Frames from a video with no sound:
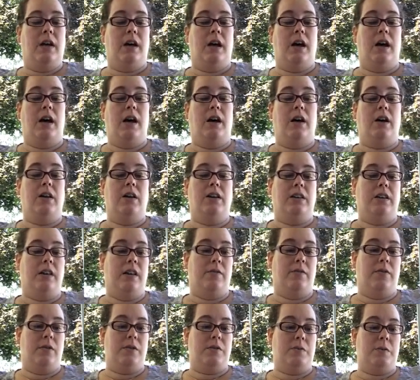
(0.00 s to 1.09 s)

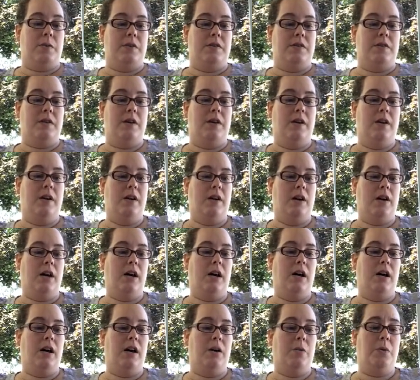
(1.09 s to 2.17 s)
Love those ones.
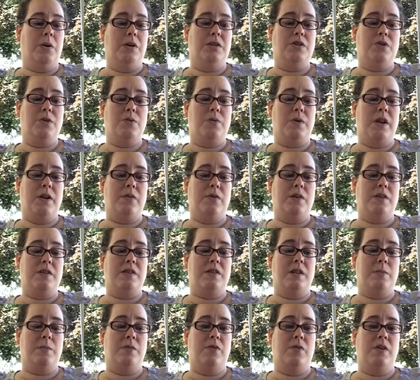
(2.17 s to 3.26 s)
What's your favorite
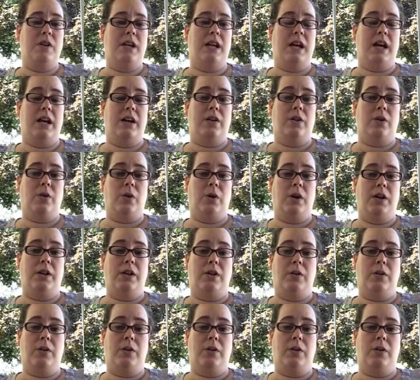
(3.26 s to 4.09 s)
CBV category?